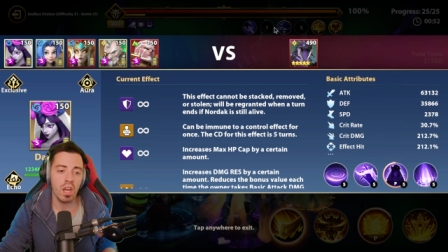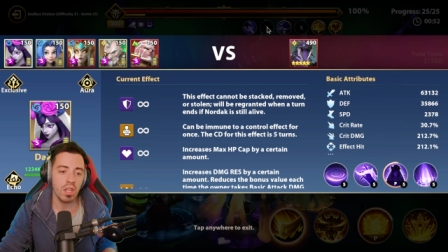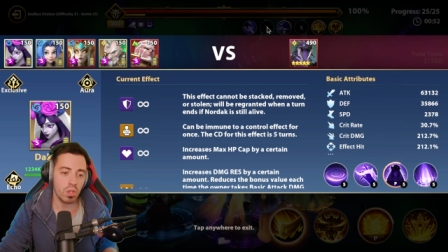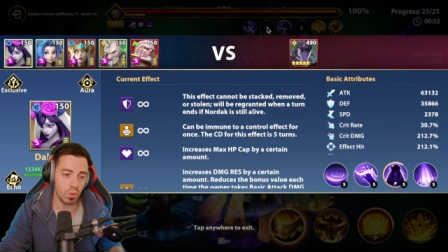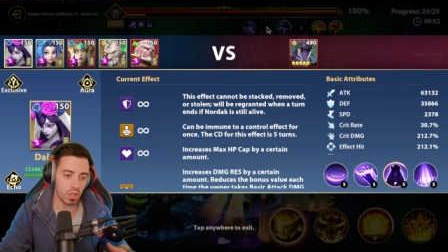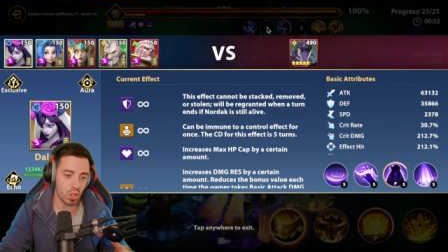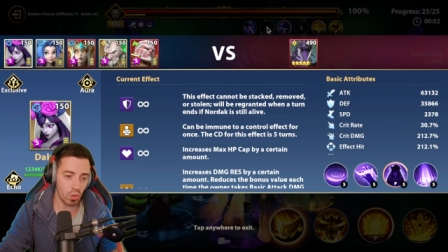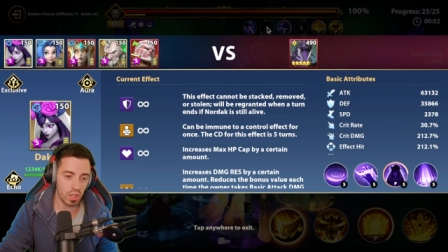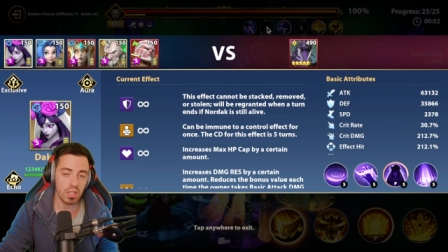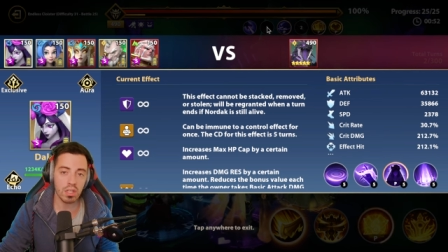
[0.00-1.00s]
to
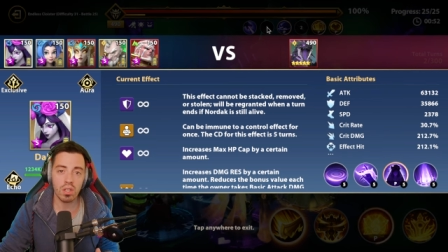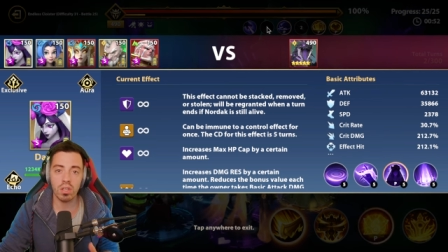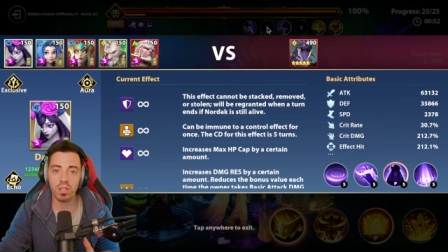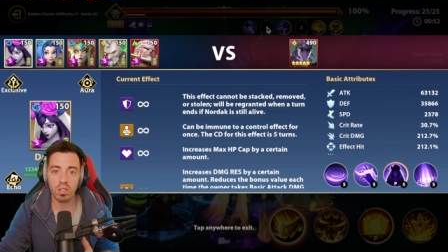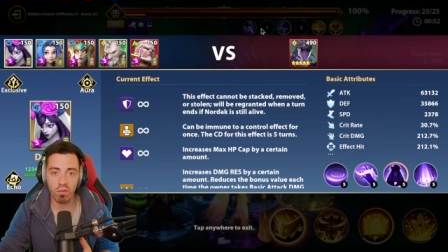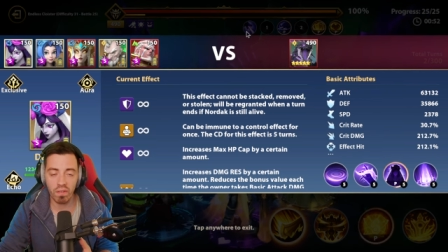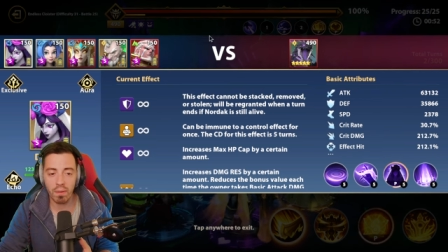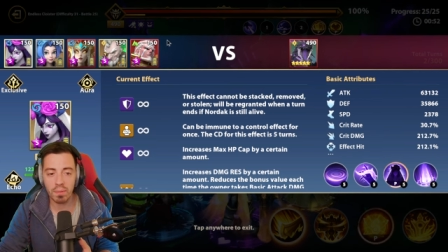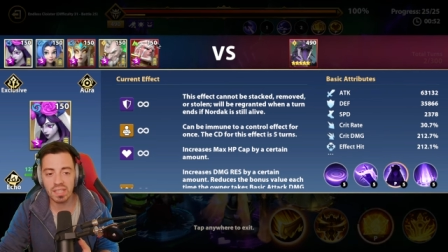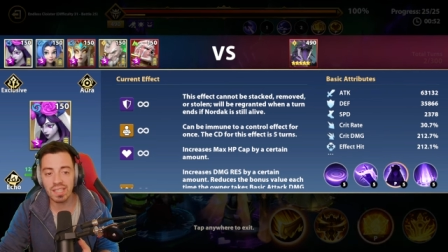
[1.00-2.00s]
increase the
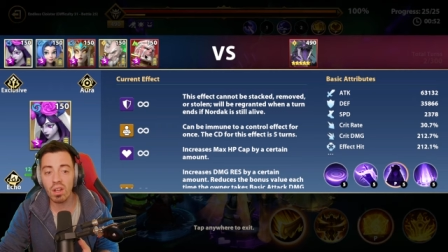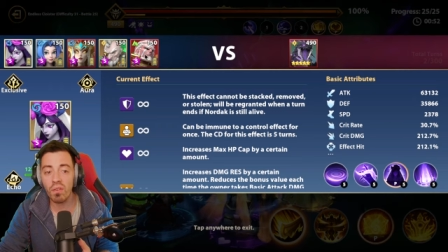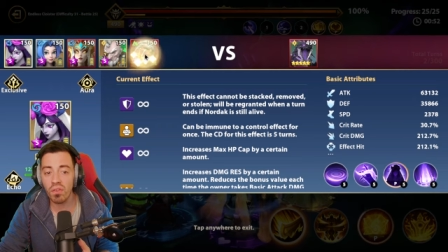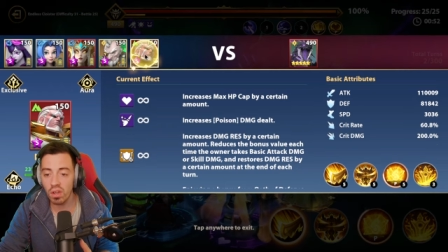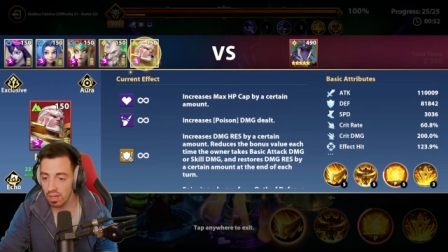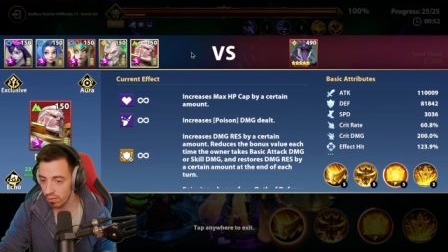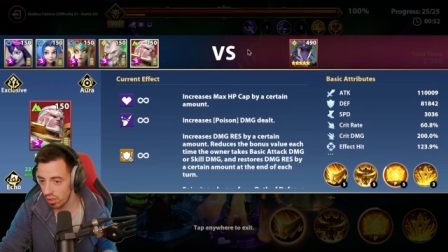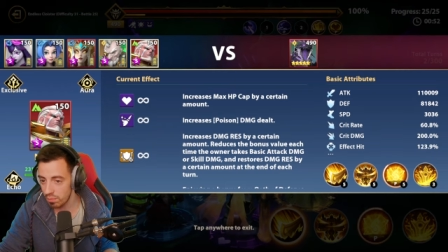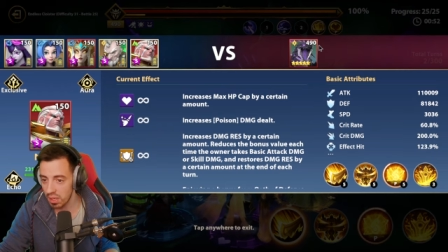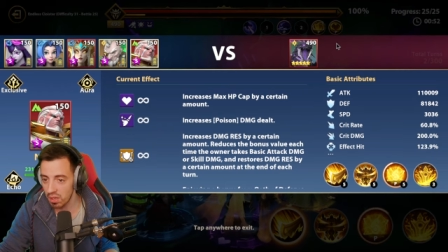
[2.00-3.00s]
survivability of your
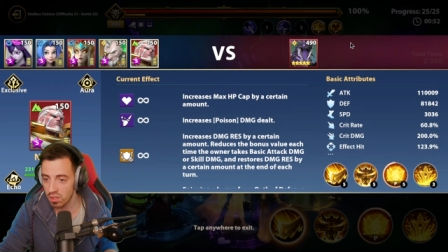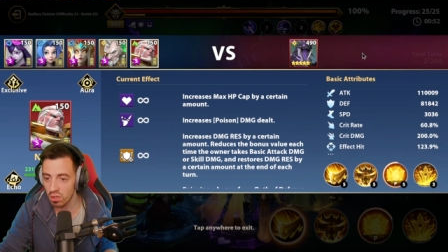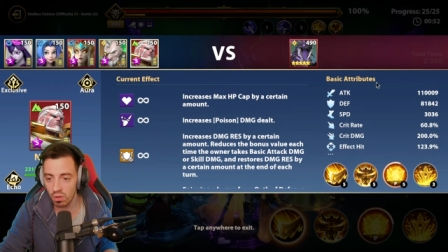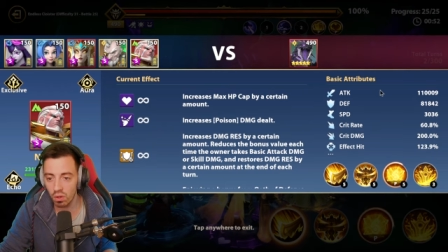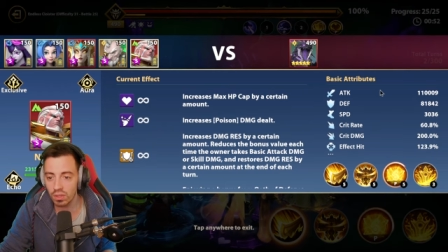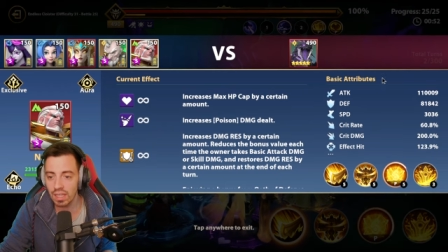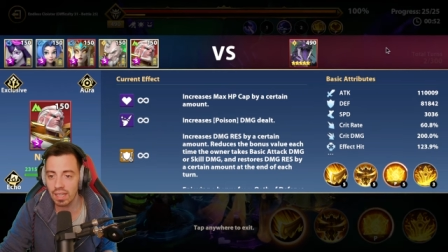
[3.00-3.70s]
heroes because your no